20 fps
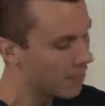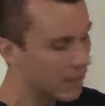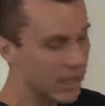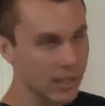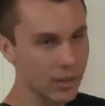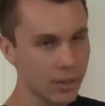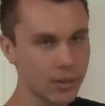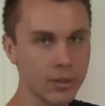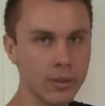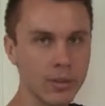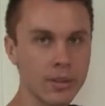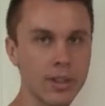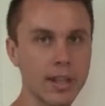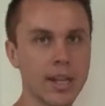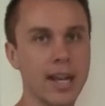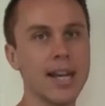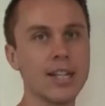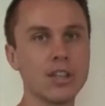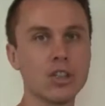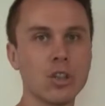meal that
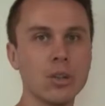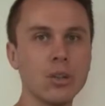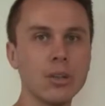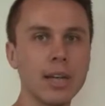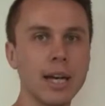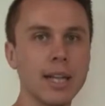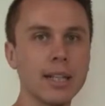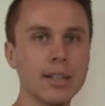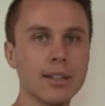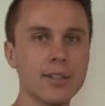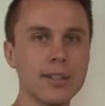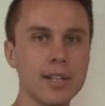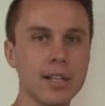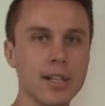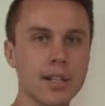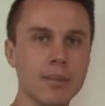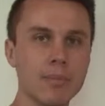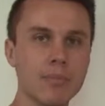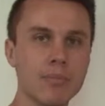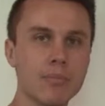had 2 colours in
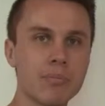it